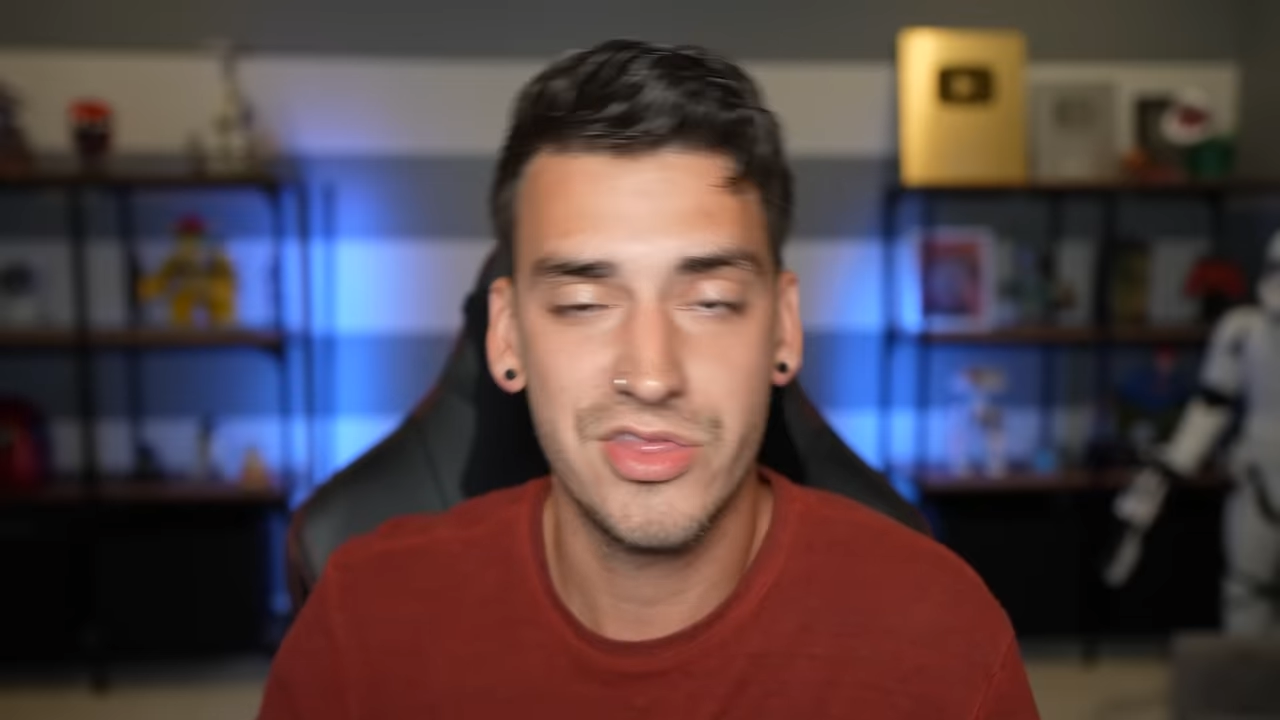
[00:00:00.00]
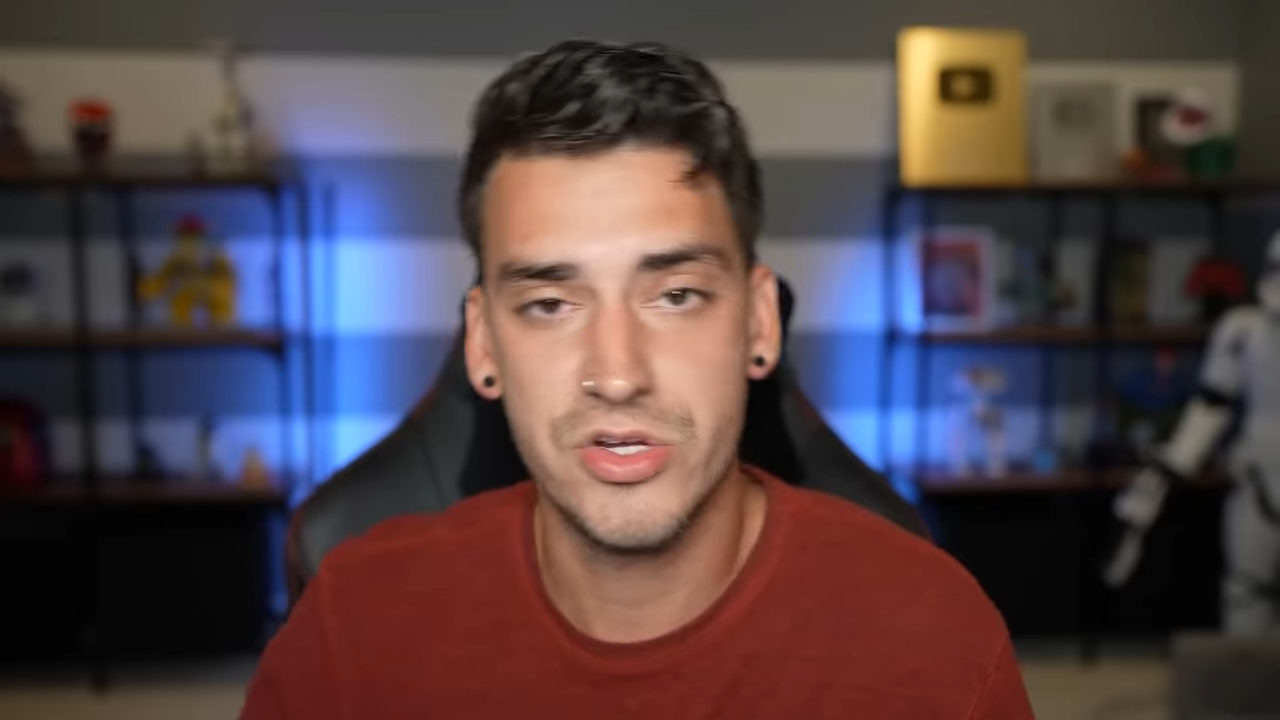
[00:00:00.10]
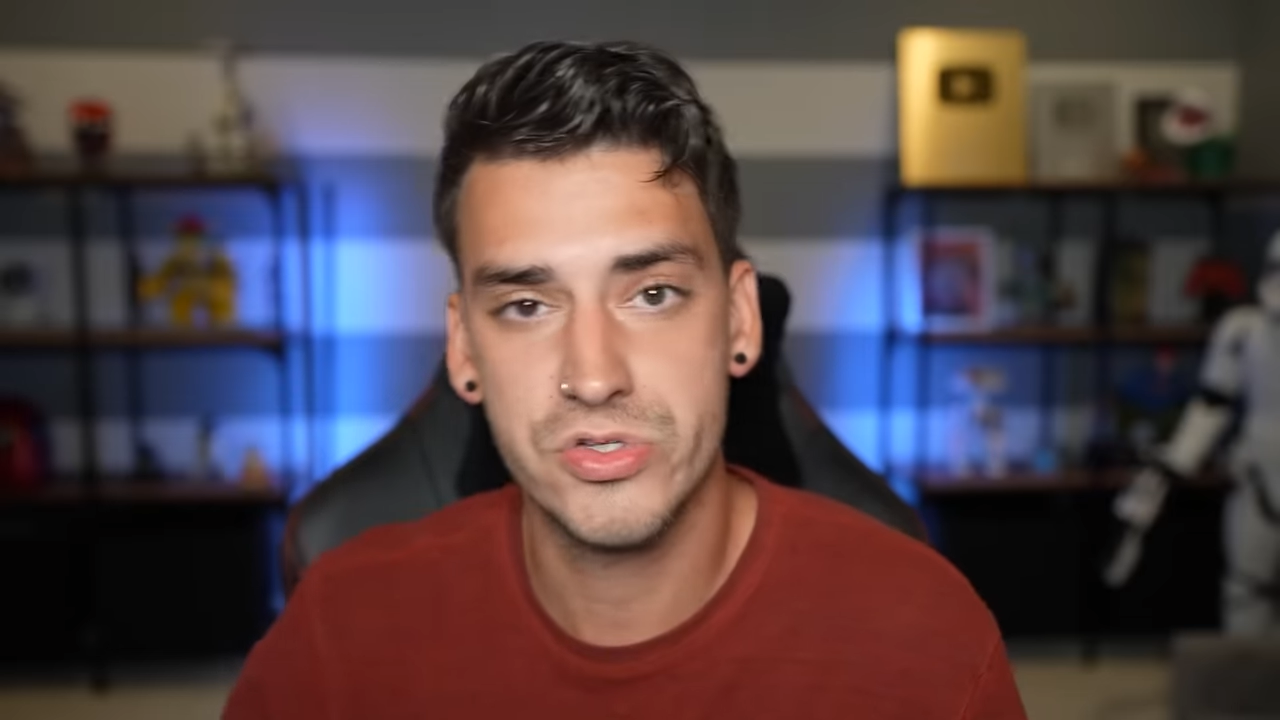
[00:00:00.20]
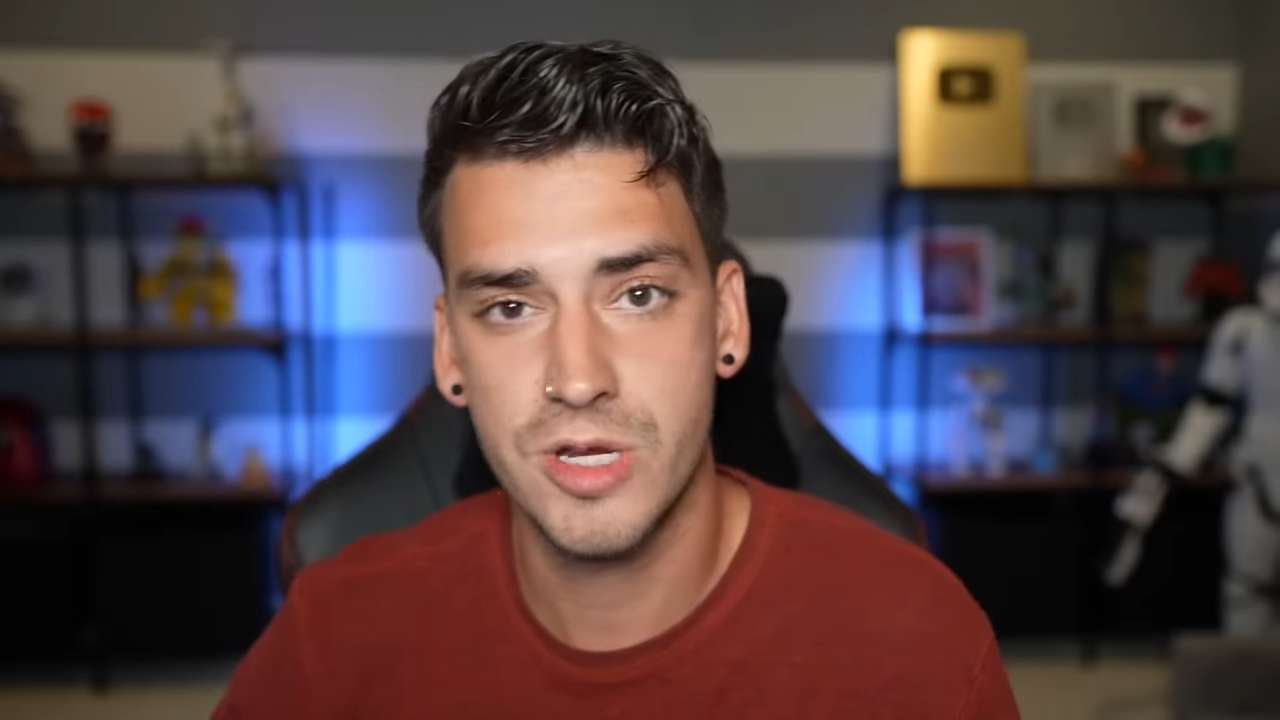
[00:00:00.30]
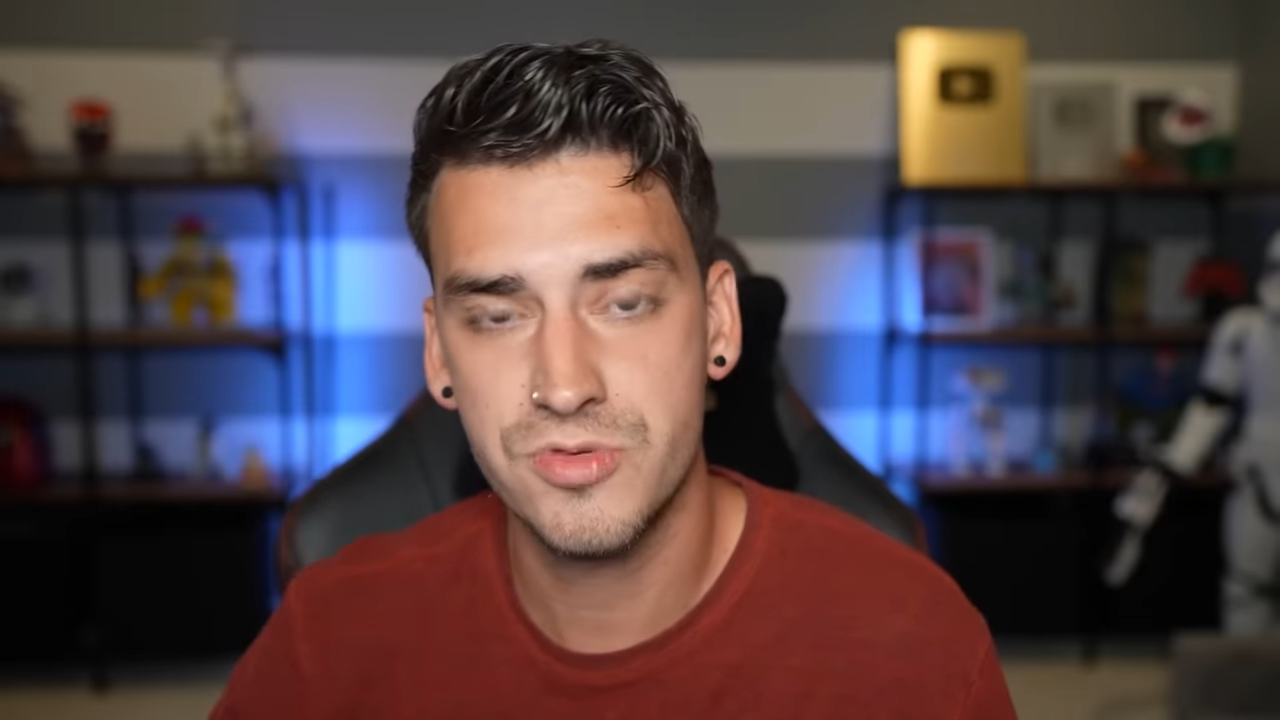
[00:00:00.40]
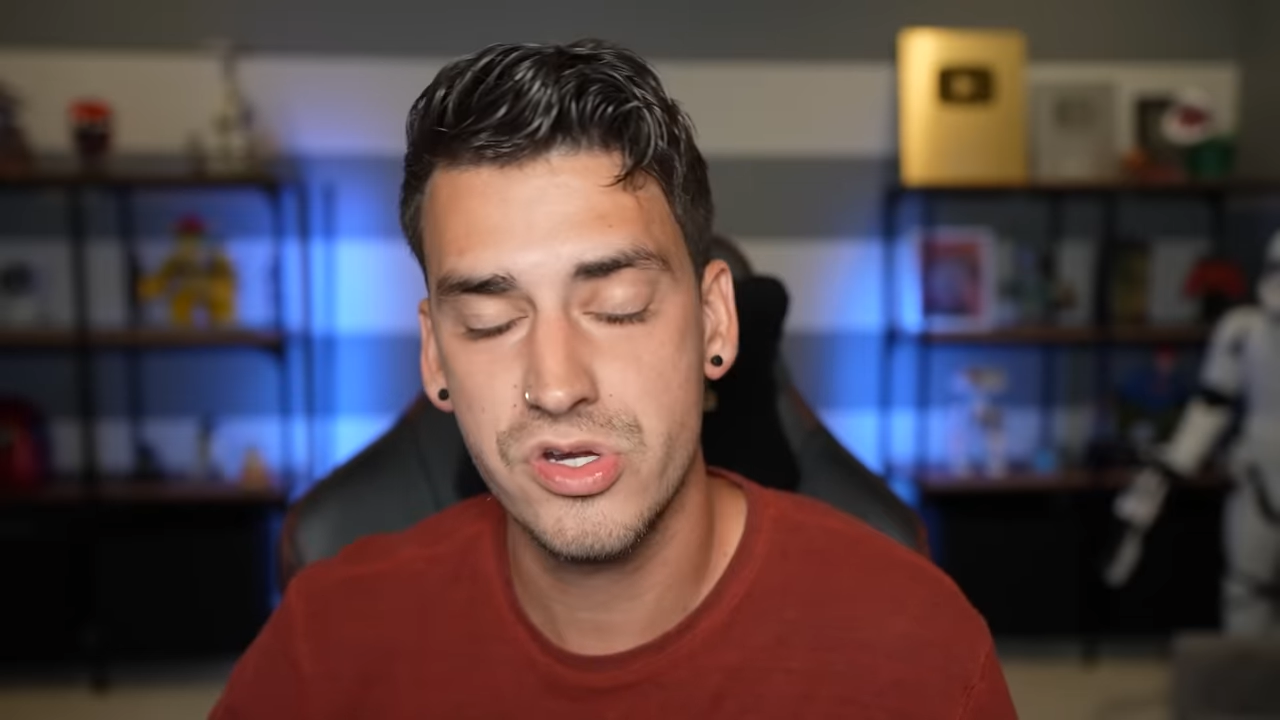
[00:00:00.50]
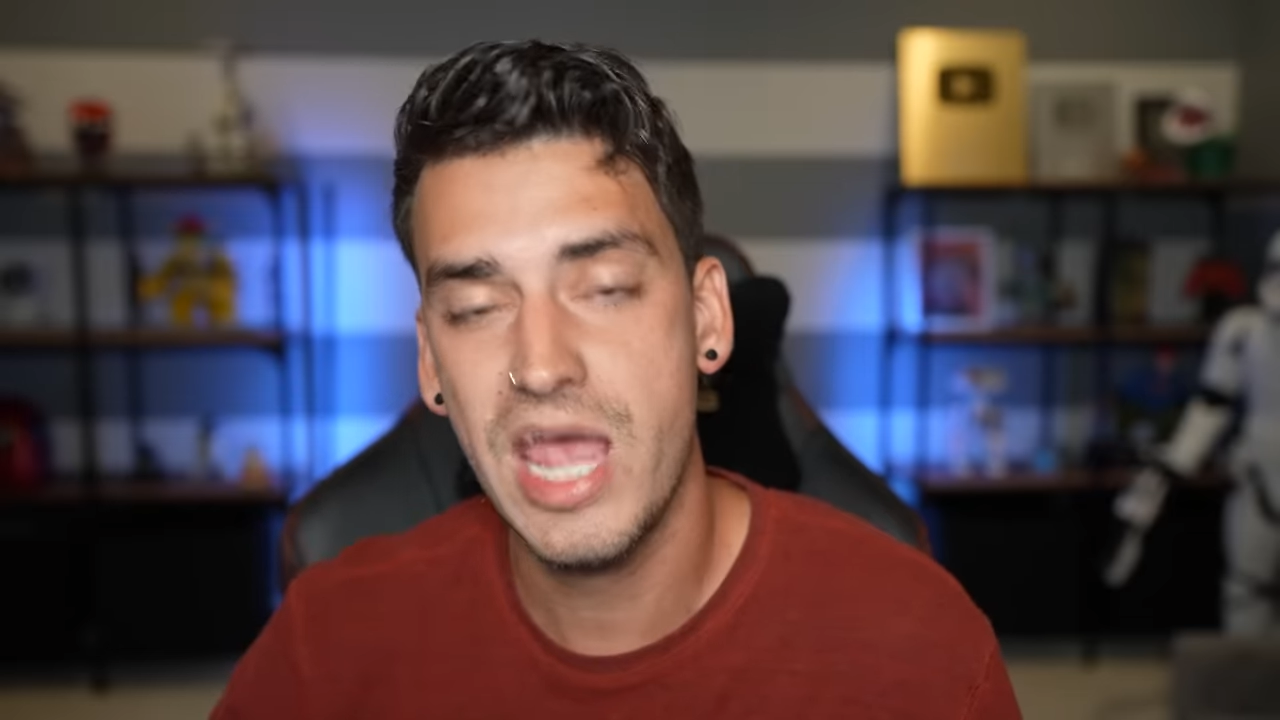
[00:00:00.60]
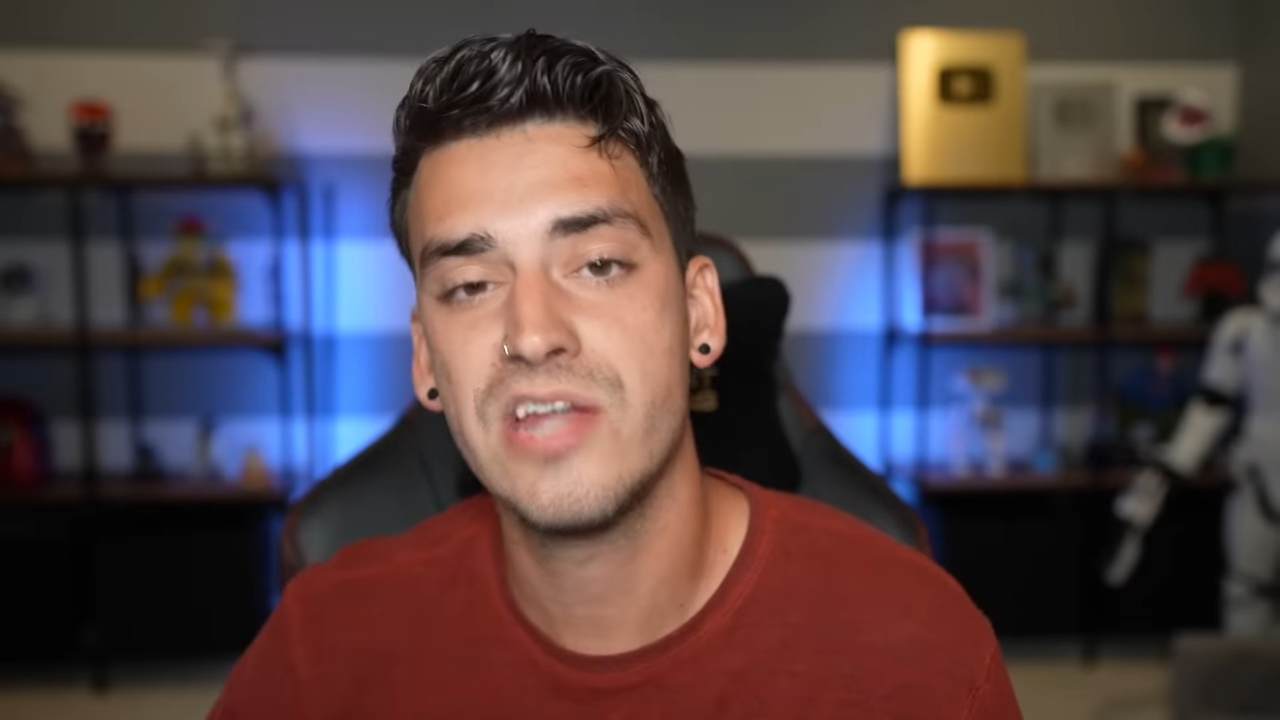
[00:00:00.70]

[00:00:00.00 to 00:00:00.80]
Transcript: in the description